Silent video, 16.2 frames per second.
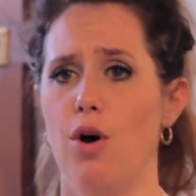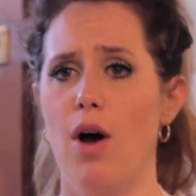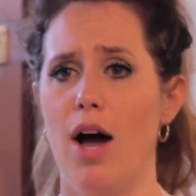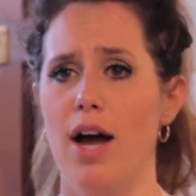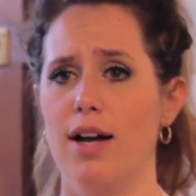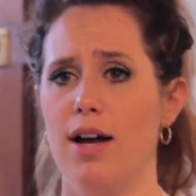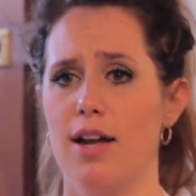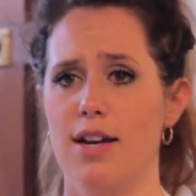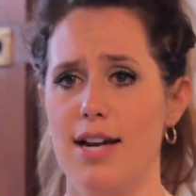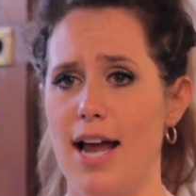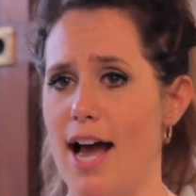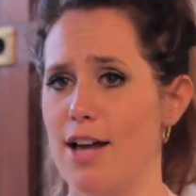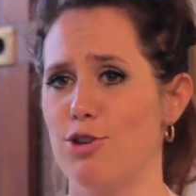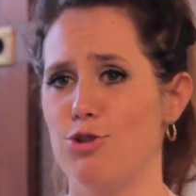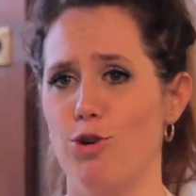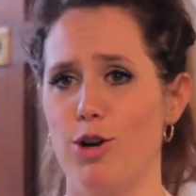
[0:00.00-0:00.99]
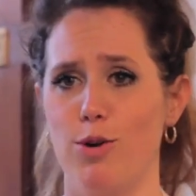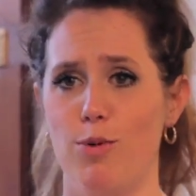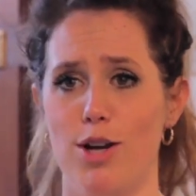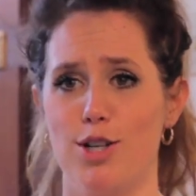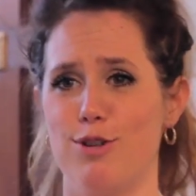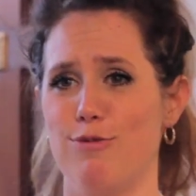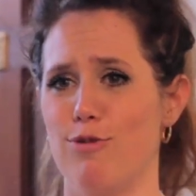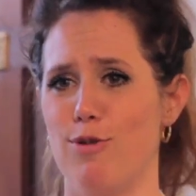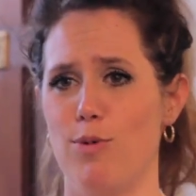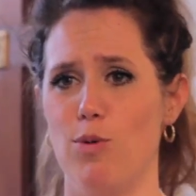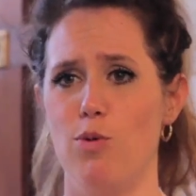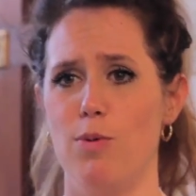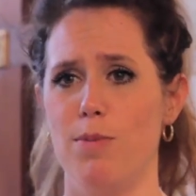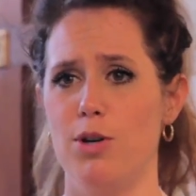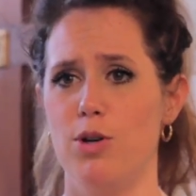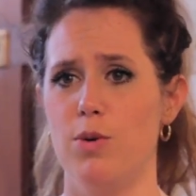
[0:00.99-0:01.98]
I got an Ask Joy question from a
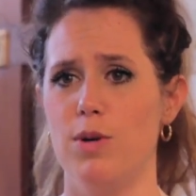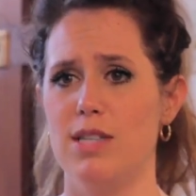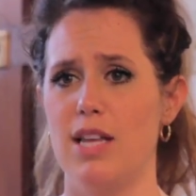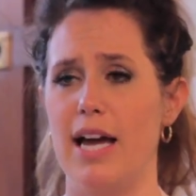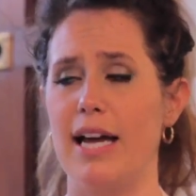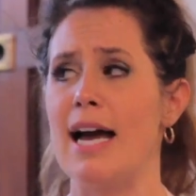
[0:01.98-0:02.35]
woman who was like,